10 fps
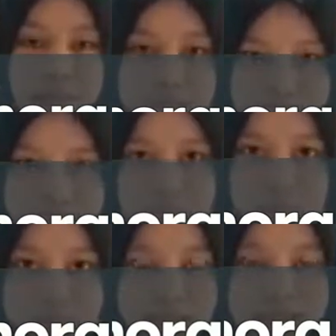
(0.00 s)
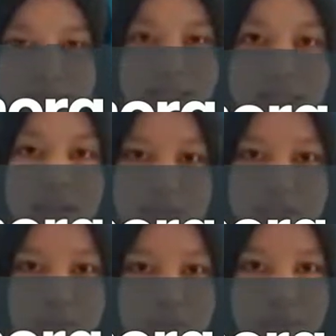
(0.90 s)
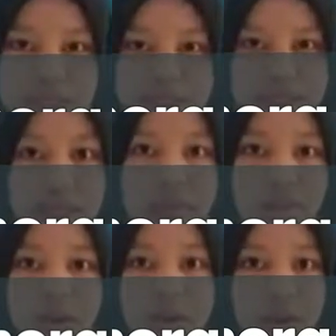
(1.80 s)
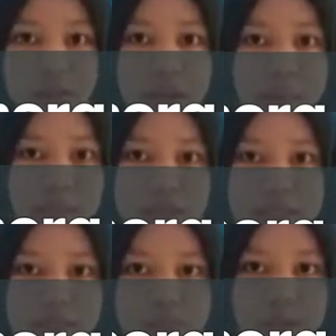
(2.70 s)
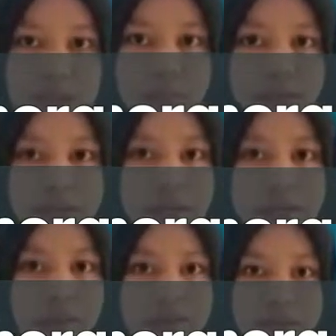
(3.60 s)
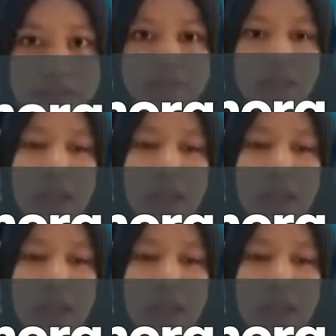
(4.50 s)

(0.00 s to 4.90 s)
This application is to measure the effort of application to upgrade effort.